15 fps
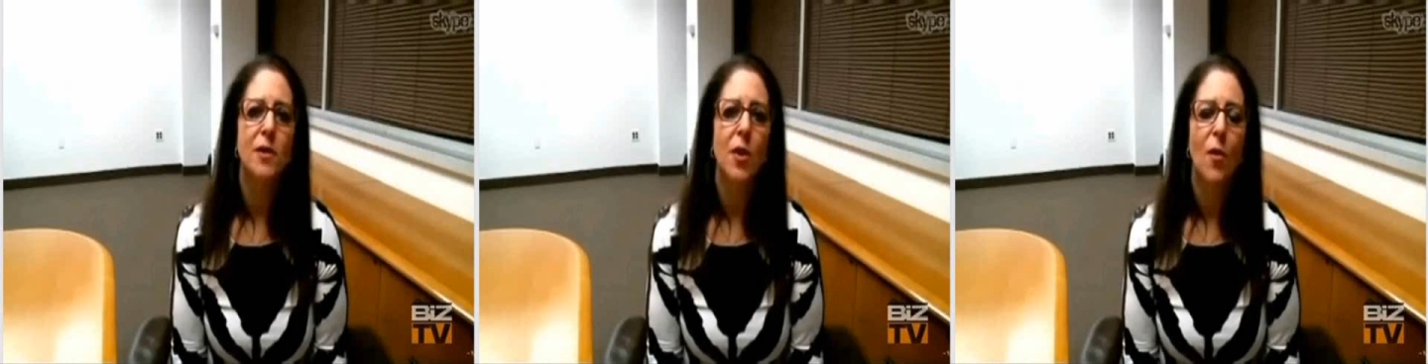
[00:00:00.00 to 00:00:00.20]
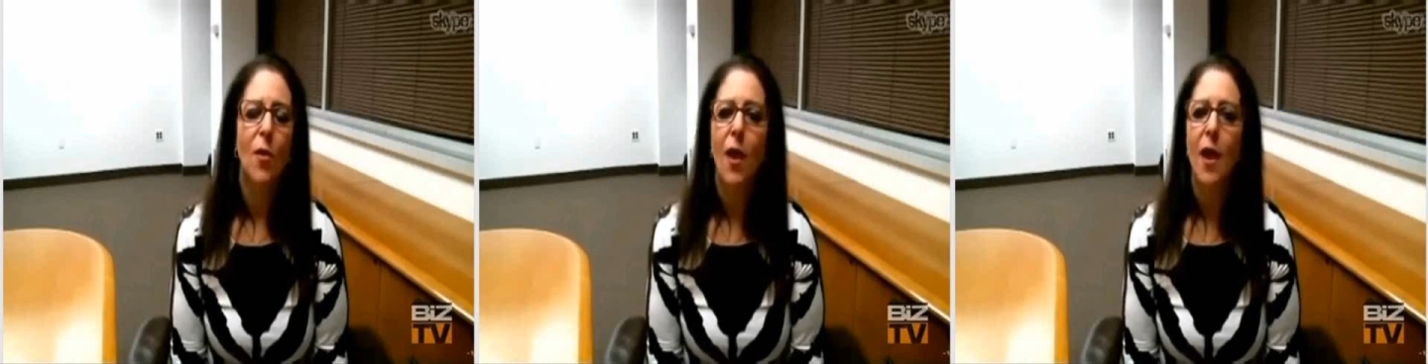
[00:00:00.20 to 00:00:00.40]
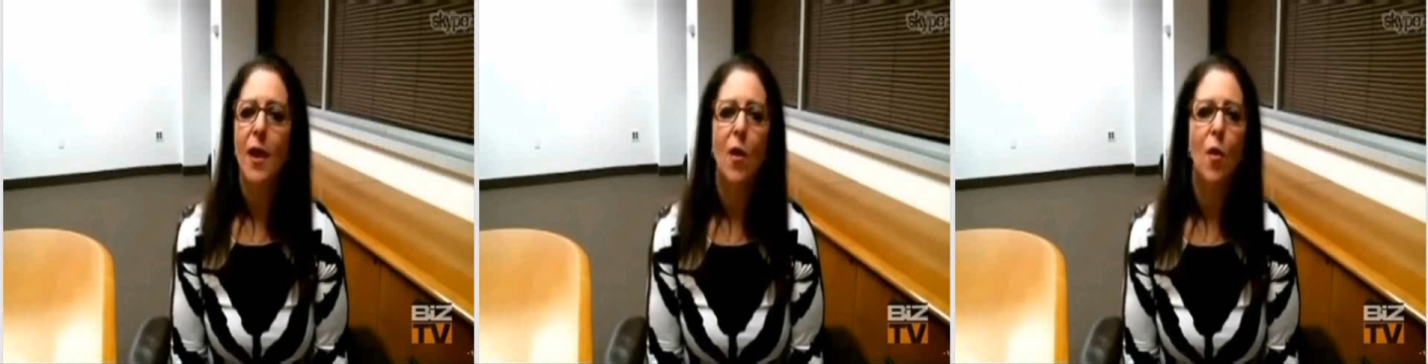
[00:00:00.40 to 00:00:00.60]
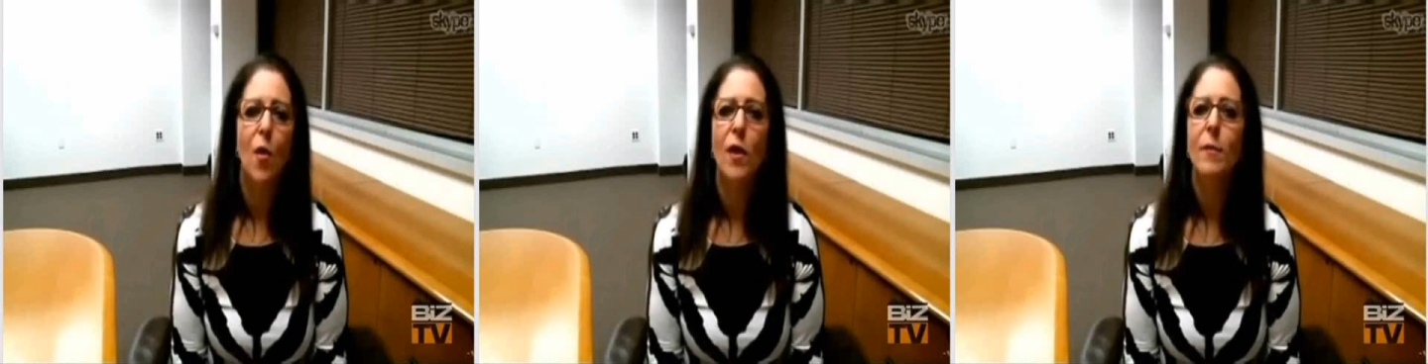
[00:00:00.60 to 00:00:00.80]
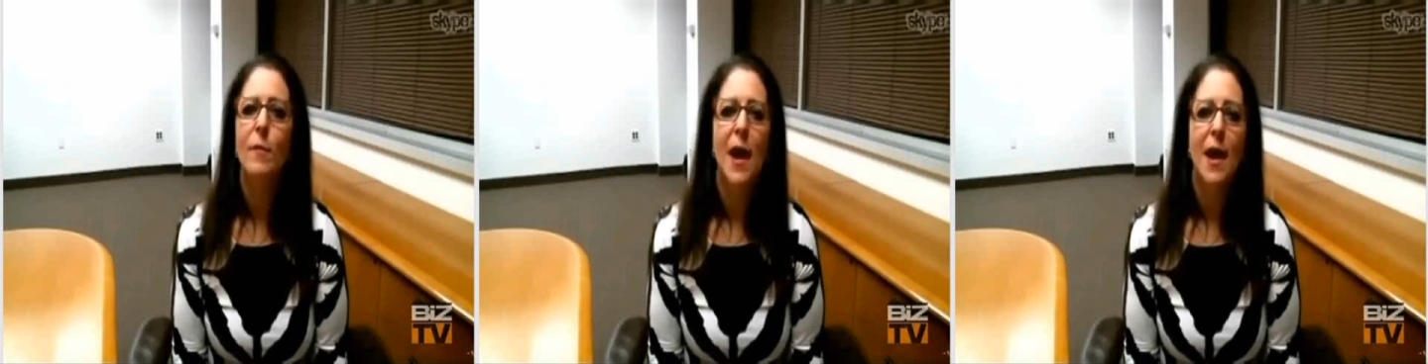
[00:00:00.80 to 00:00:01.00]
So I
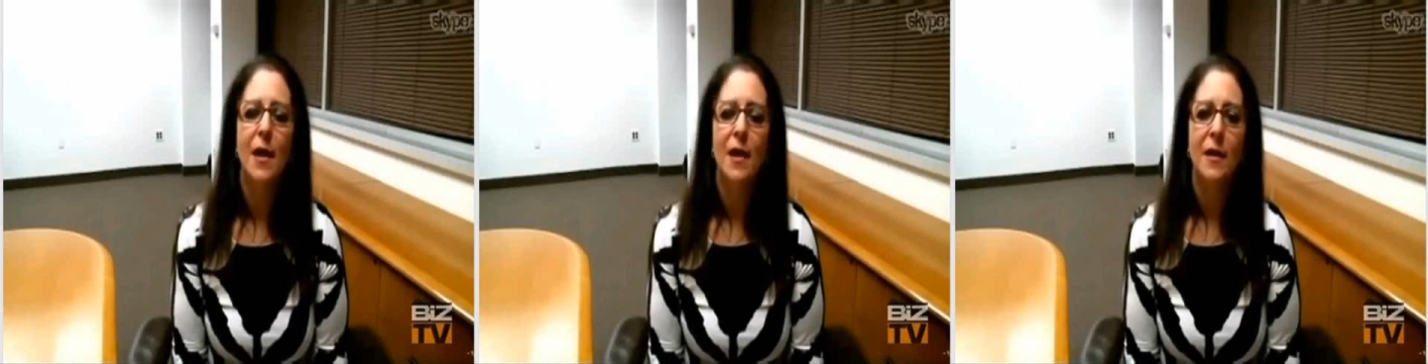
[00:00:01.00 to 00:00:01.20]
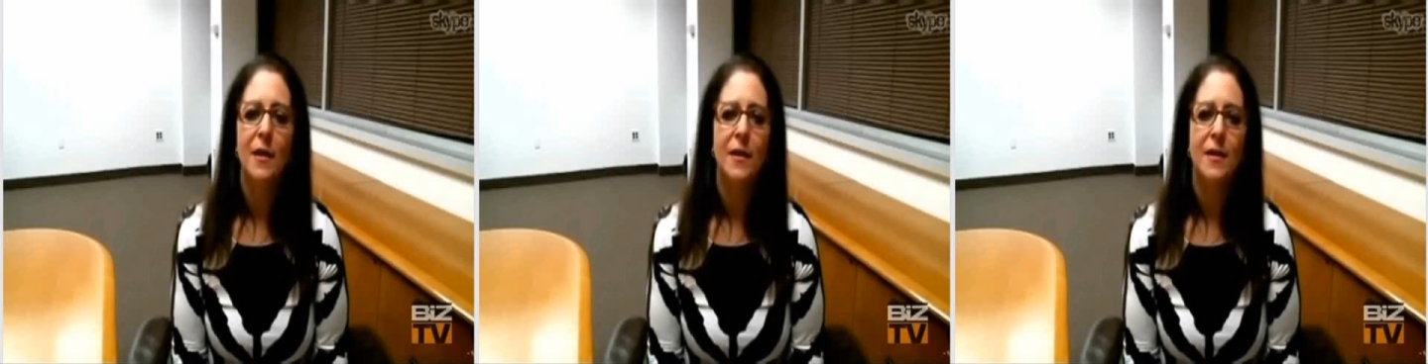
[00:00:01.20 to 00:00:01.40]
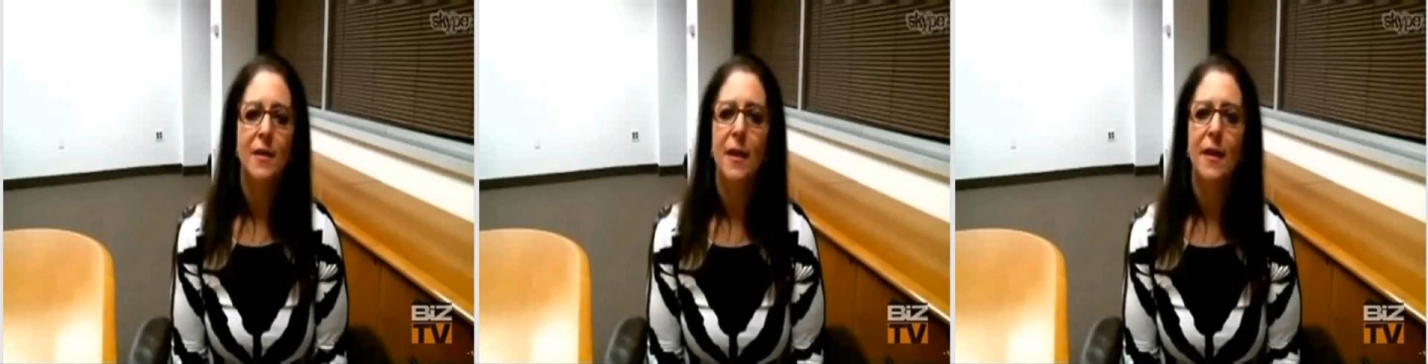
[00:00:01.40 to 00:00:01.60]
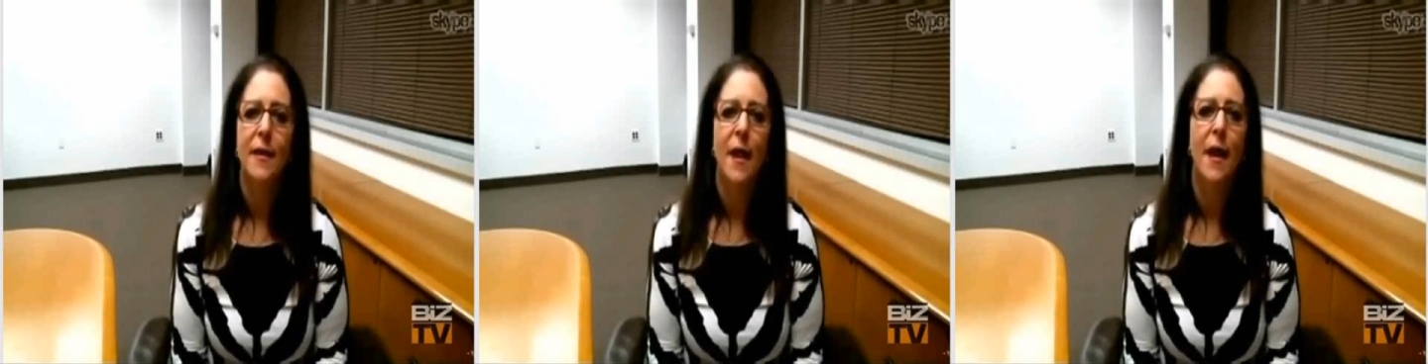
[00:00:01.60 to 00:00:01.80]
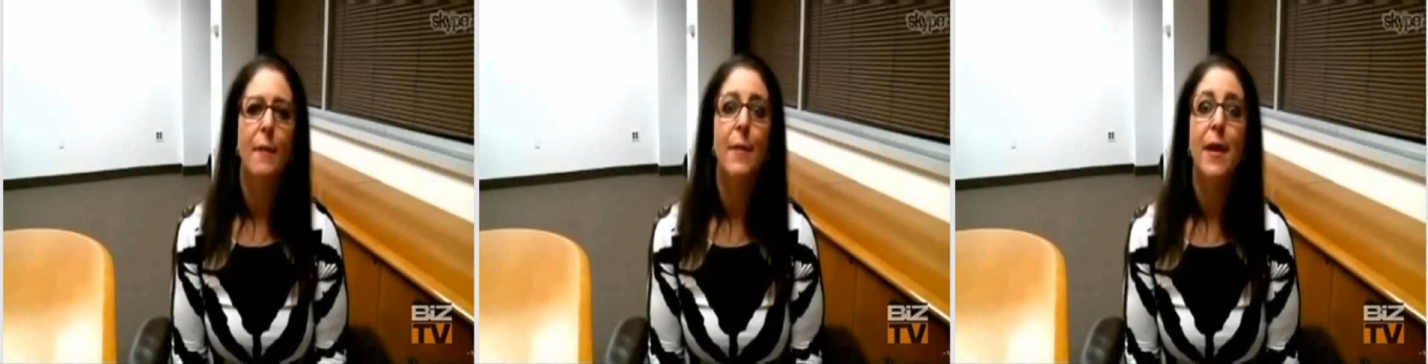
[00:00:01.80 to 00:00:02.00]
automatically
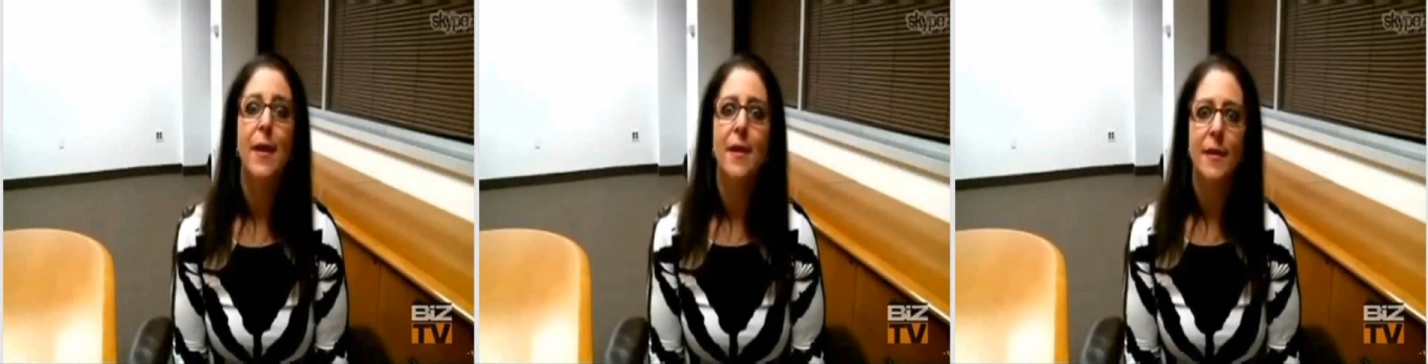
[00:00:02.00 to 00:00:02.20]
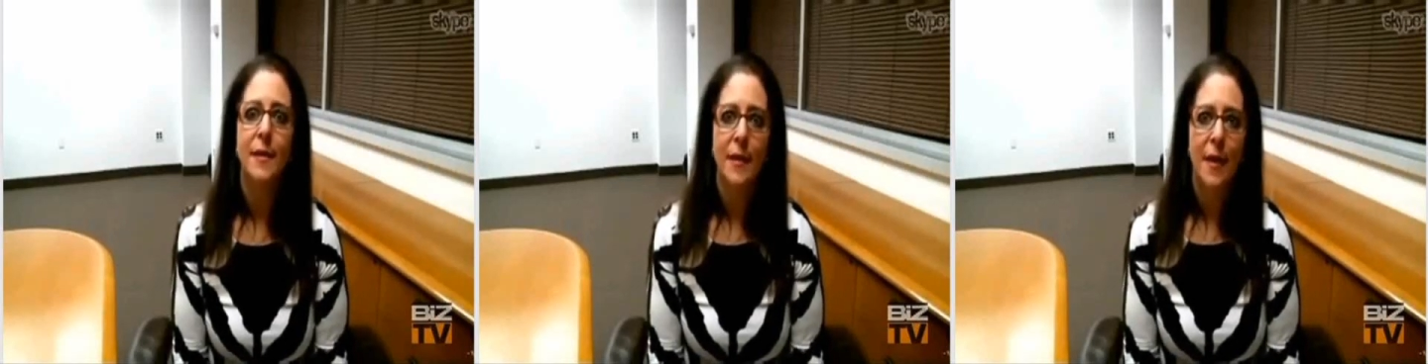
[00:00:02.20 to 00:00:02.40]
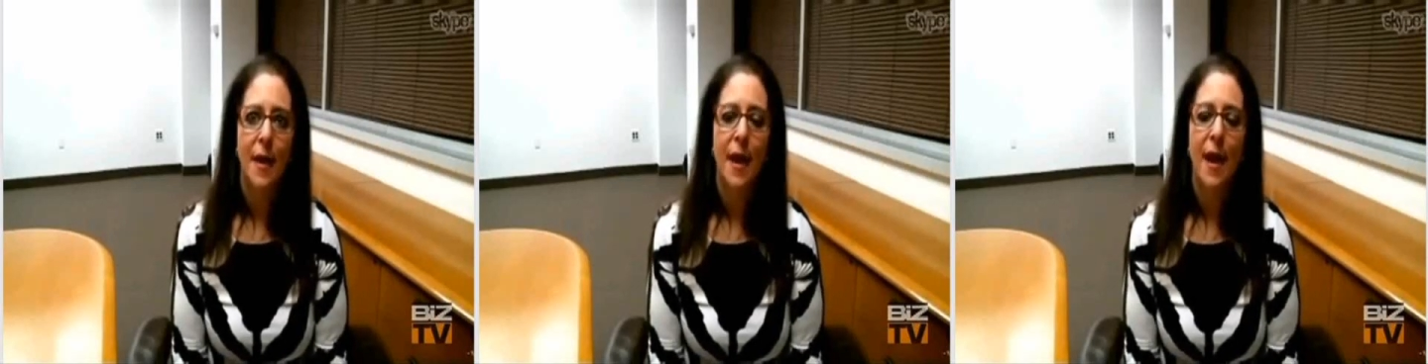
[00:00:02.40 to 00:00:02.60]
said, I'm in.